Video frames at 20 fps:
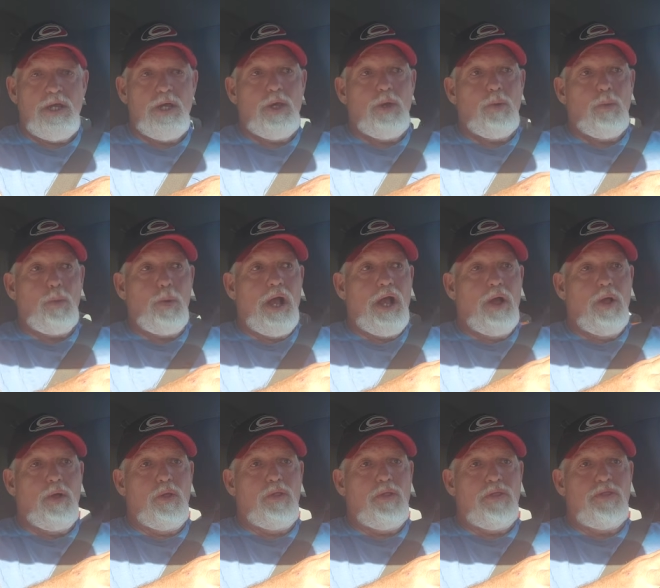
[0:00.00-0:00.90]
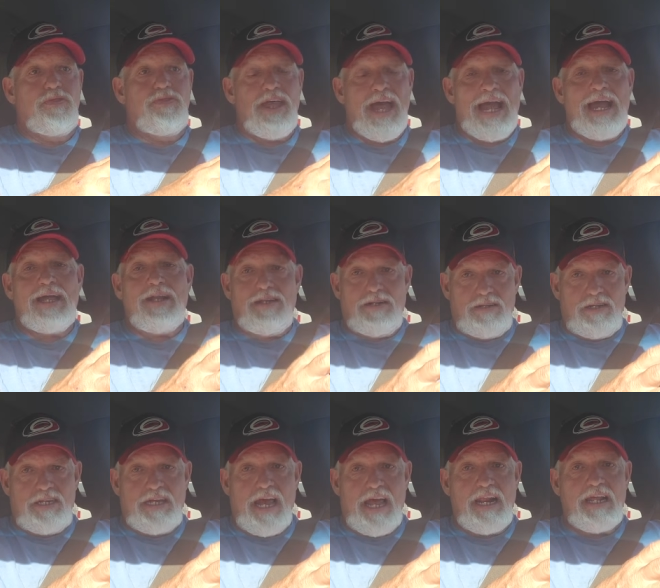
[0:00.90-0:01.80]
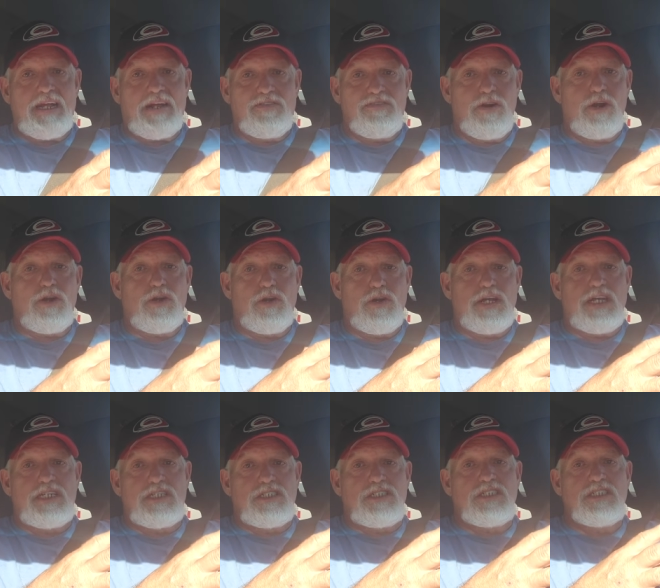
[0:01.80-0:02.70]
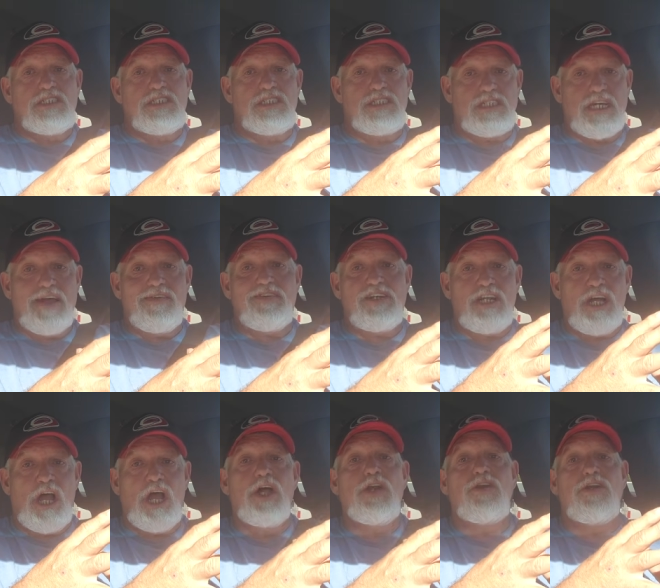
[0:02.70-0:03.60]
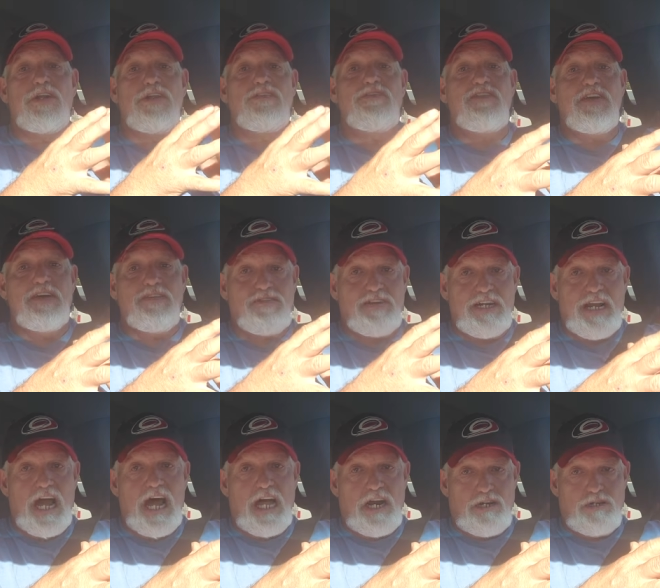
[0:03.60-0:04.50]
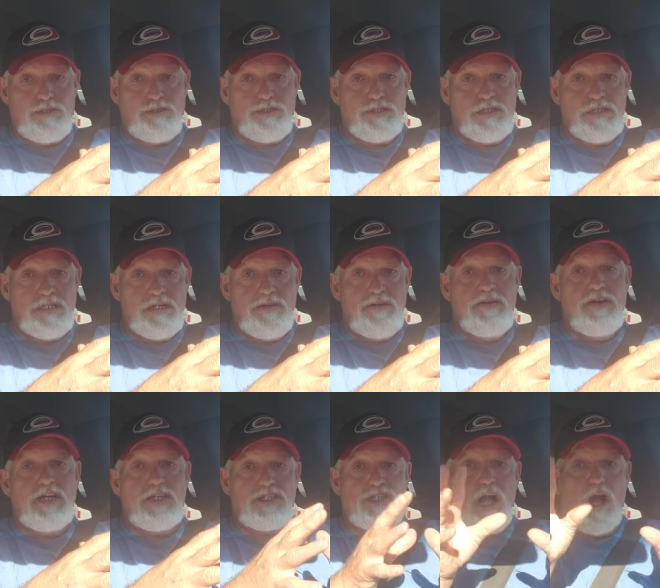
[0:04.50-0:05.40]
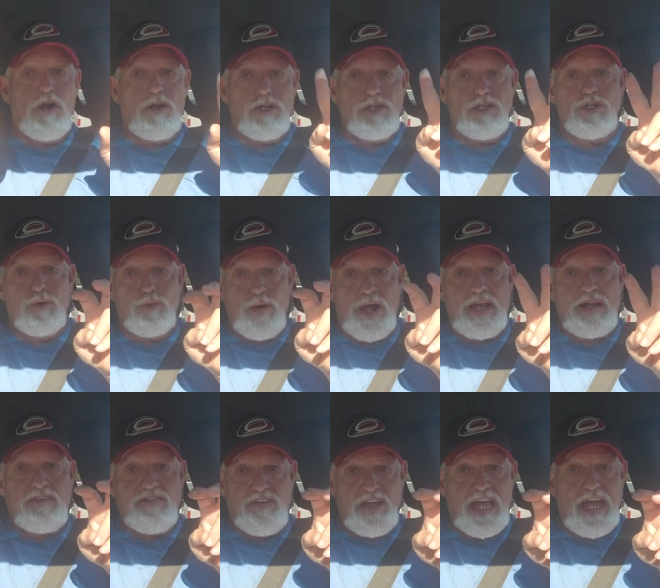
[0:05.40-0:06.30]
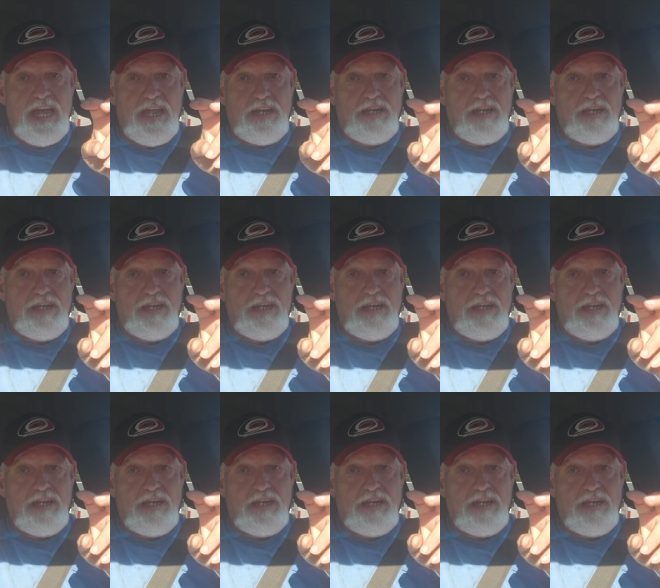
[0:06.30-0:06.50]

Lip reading: Well, that catalytic converter is $750. It's called a direct fit.